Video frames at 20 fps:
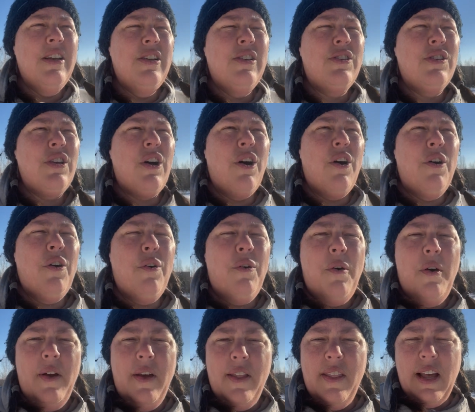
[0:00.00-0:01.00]
So
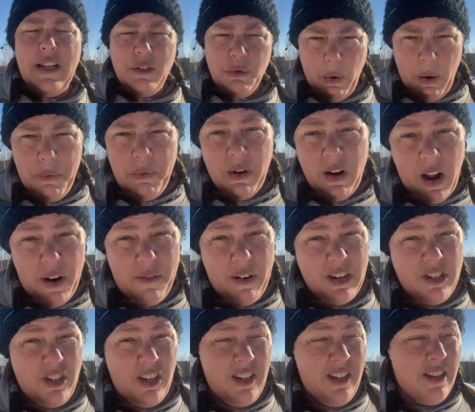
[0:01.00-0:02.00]
that's why we're not
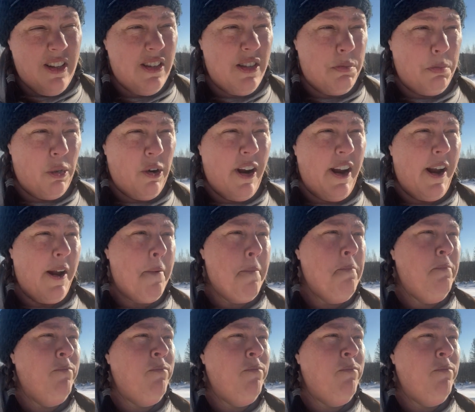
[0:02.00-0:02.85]
rushing this morning.